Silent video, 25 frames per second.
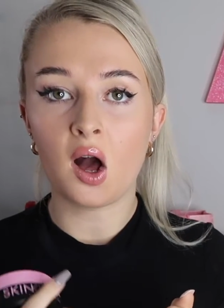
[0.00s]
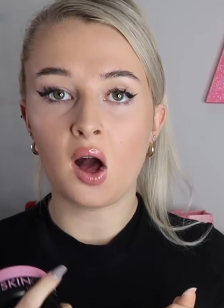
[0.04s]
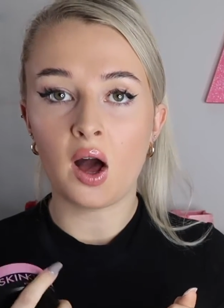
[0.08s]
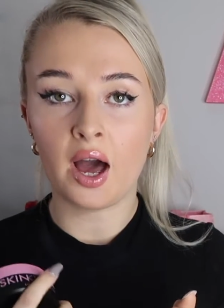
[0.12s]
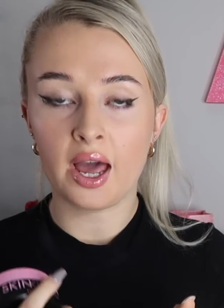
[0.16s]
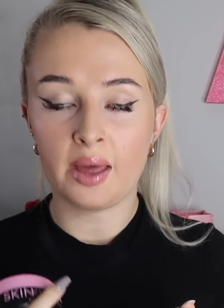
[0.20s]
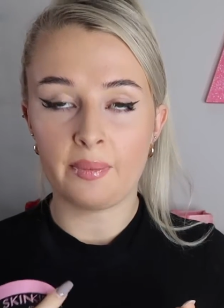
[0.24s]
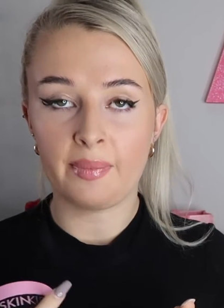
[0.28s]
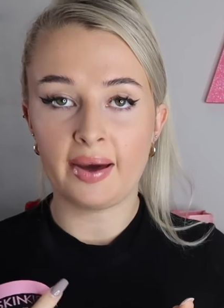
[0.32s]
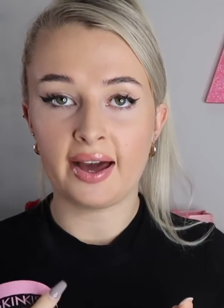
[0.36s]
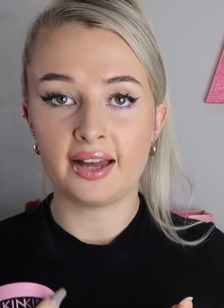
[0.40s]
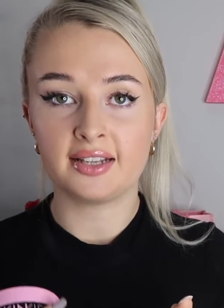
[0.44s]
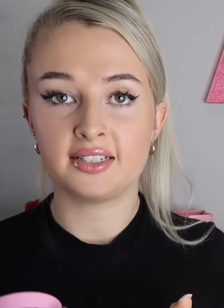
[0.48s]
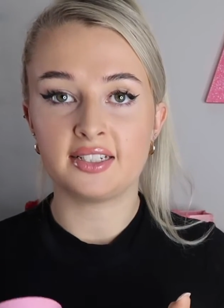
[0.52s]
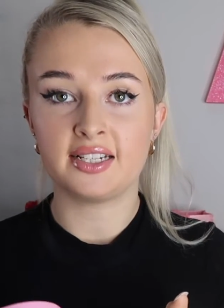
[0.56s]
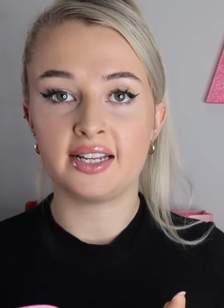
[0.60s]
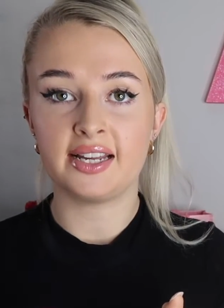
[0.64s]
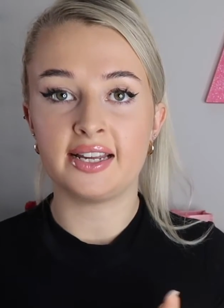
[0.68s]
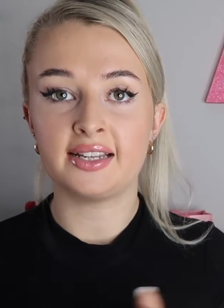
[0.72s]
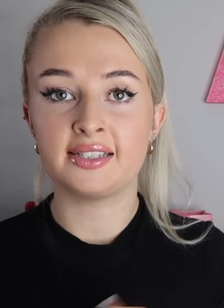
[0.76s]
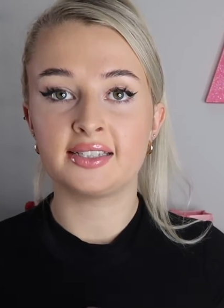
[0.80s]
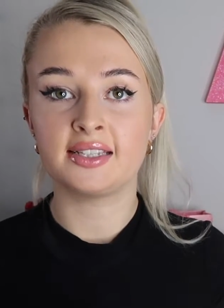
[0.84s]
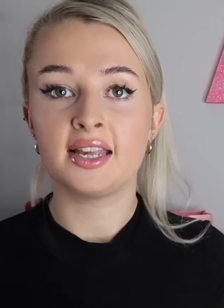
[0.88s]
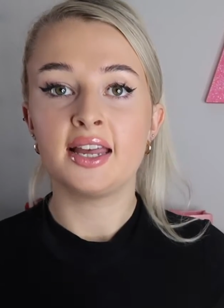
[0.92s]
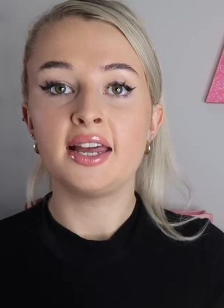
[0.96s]
eye
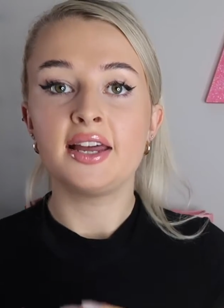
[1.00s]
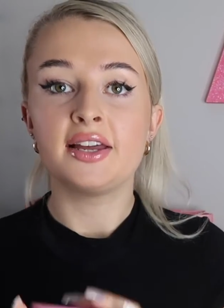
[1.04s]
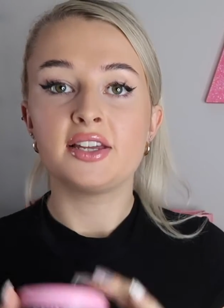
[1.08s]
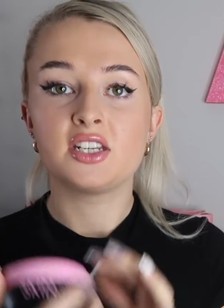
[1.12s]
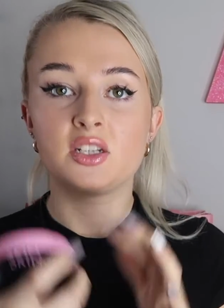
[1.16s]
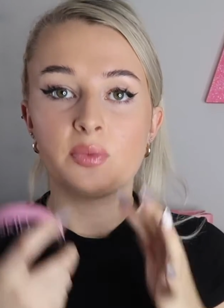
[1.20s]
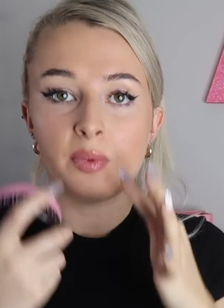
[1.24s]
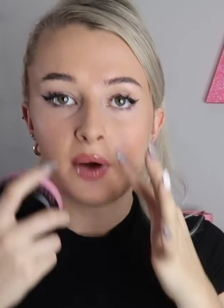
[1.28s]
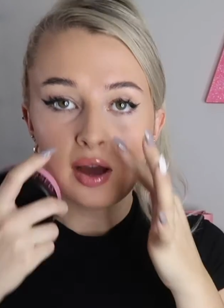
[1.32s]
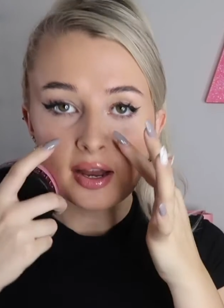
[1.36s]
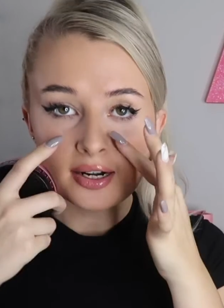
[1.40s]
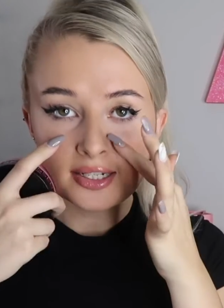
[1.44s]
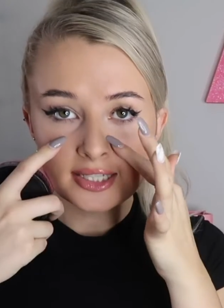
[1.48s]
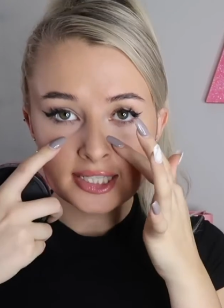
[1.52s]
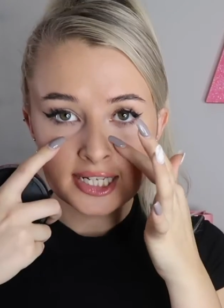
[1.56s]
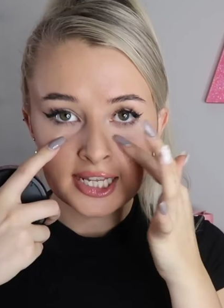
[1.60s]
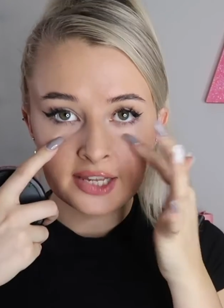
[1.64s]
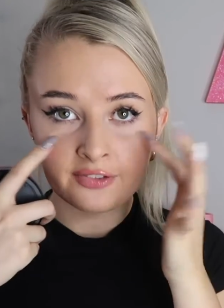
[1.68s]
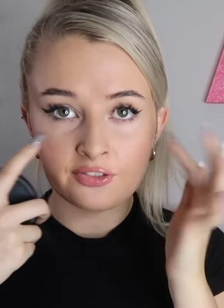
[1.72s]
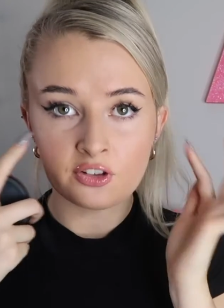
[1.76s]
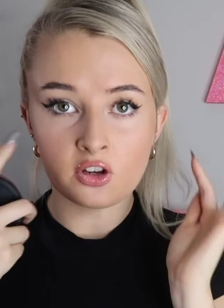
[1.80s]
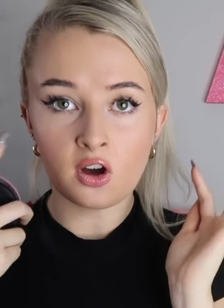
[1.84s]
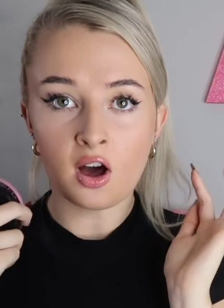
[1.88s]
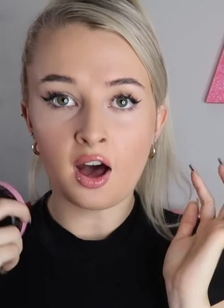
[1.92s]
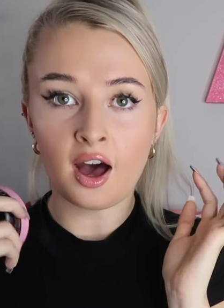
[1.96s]
patches to put
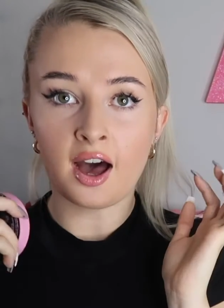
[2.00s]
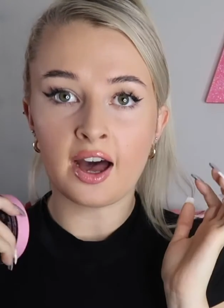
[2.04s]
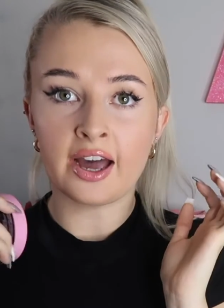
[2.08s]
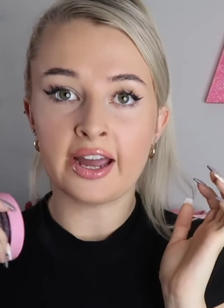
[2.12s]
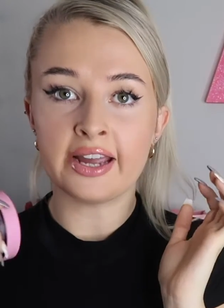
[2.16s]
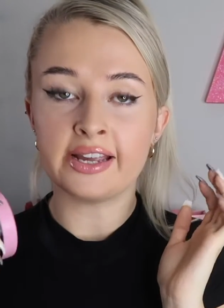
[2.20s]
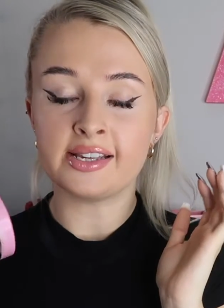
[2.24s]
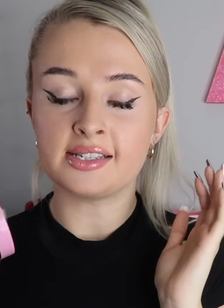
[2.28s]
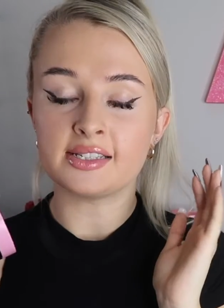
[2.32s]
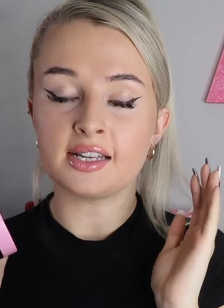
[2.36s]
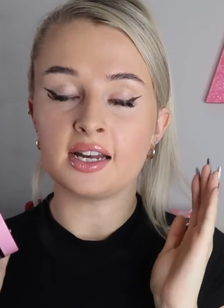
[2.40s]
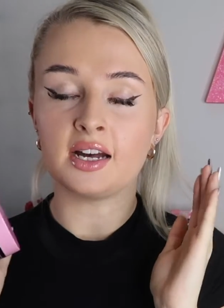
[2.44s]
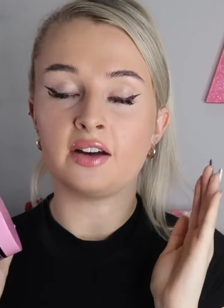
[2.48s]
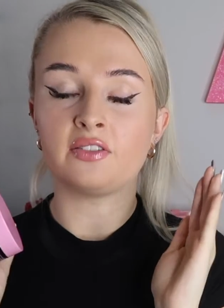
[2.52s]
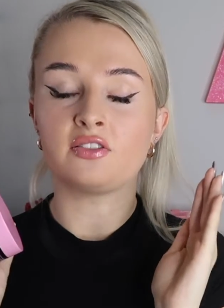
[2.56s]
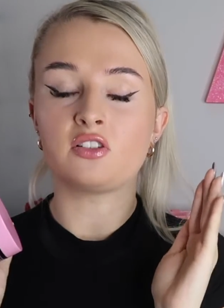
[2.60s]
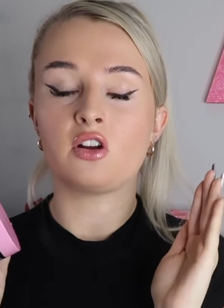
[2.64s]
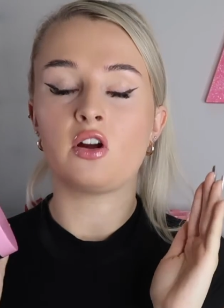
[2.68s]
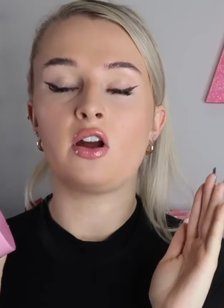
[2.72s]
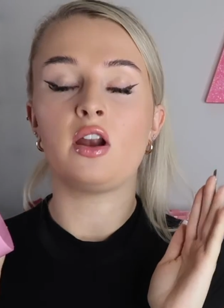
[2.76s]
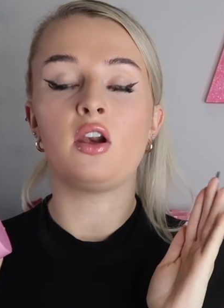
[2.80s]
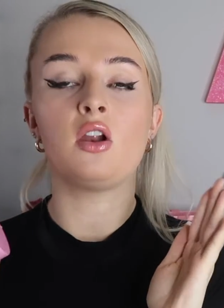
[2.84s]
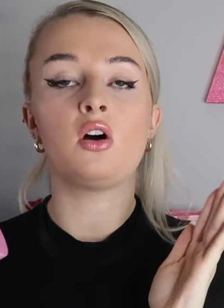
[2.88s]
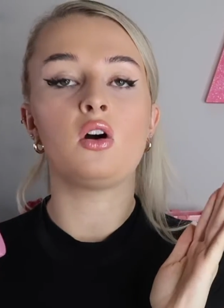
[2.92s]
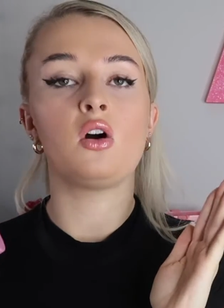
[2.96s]
underneath your eyes
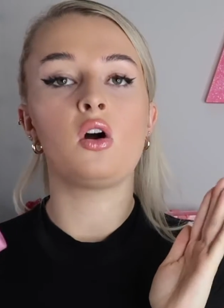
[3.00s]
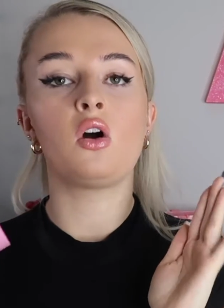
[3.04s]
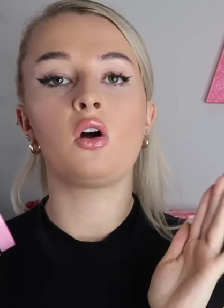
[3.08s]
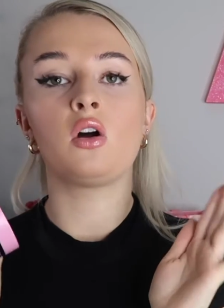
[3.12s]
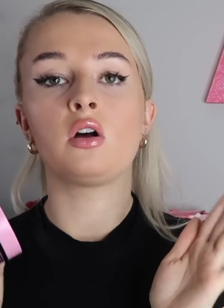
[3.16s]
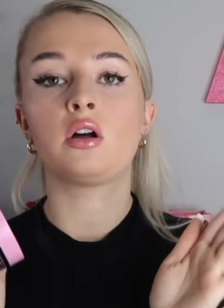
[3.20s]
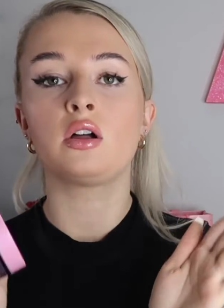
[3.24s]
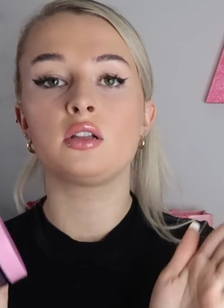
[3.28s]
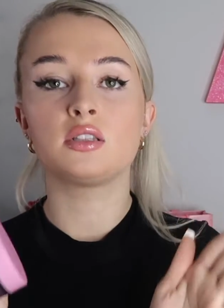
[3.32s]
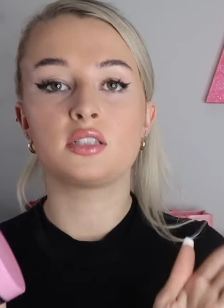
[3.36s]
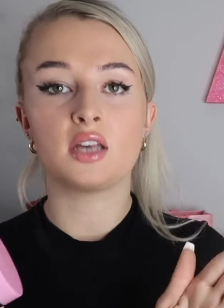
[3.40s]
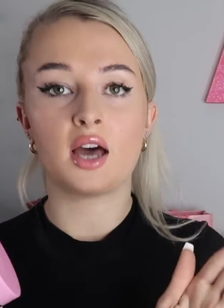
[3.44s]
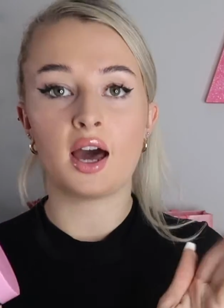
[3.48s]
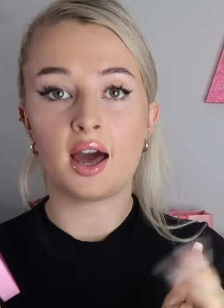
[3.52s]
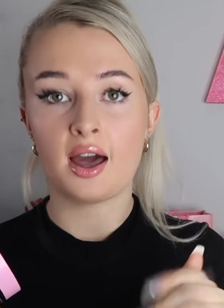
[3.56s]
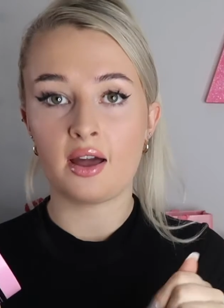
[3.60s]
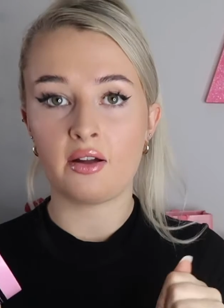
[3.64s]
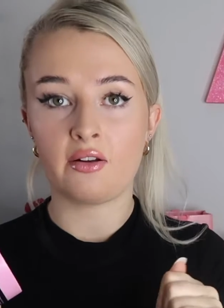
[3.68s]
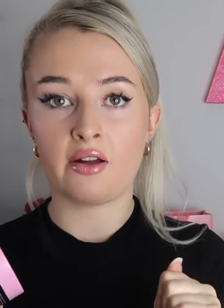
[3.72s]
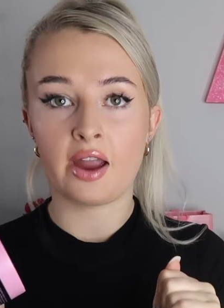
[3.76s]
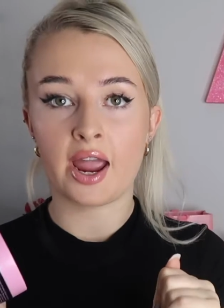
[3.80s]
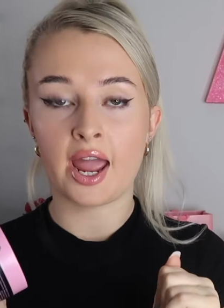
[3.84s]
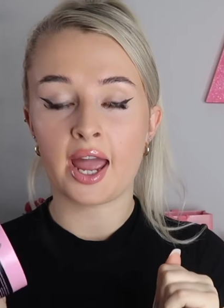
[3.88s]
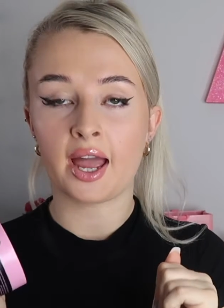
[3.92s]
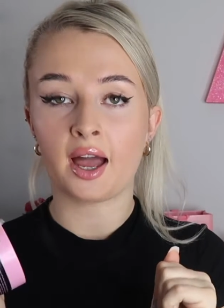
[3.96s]
after a long,
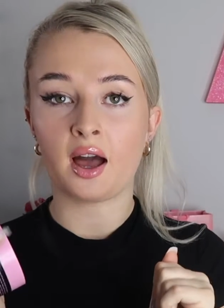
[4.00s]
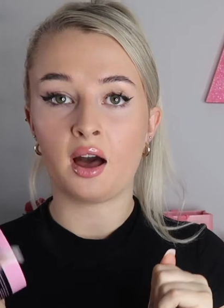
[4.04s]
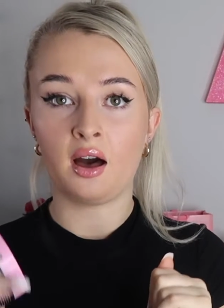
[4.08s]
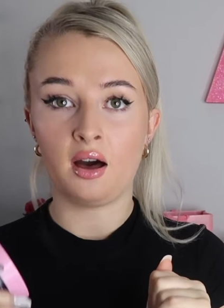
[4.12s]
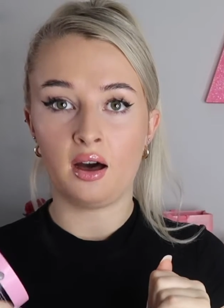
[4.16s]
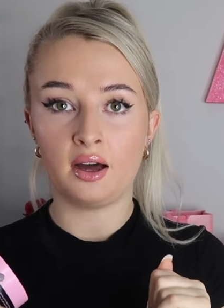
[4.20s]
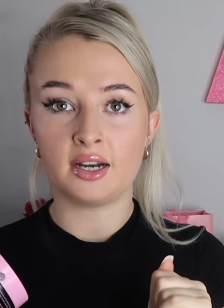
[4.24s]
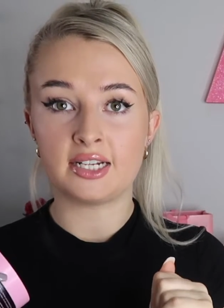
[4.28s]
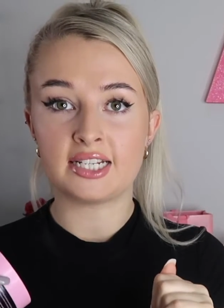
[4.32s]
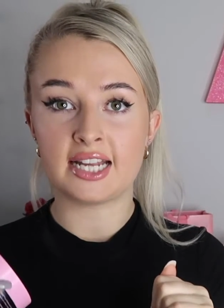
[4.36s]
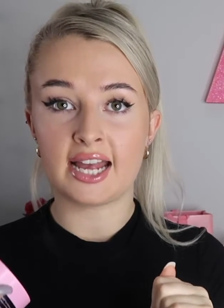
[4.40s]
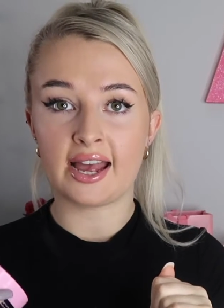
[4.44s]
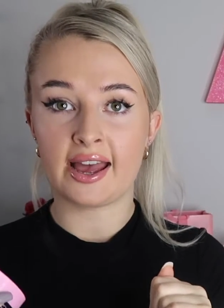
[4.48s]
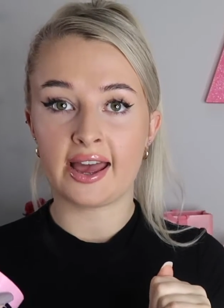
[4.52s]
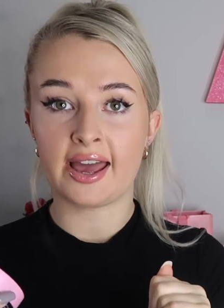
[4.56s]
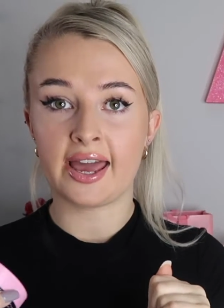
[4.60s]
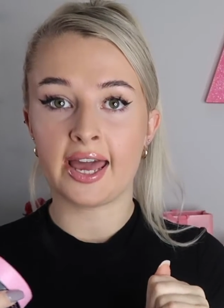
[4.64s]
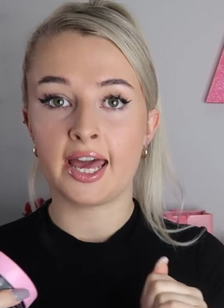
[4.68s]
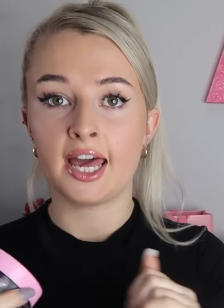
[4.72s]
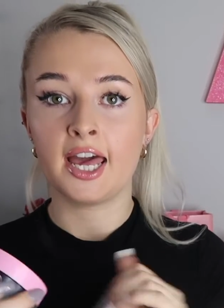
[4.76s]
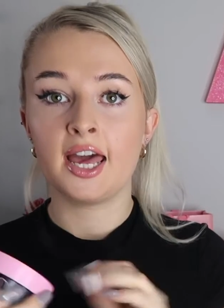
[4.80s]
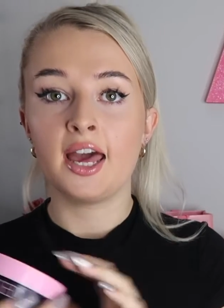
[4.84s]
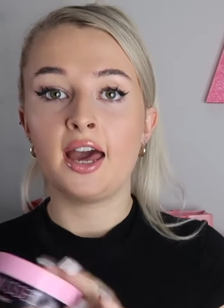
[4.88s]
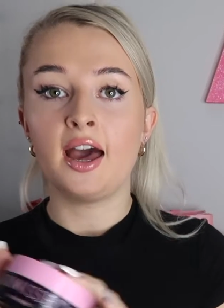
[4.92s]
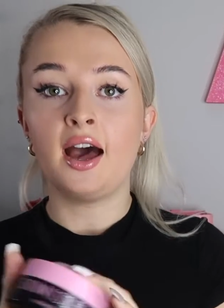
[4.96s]
tiring, hard
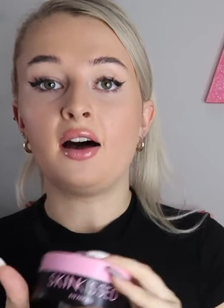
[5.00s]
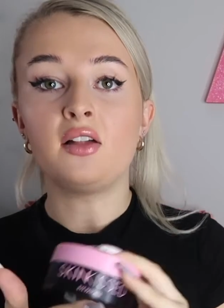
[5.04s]
day.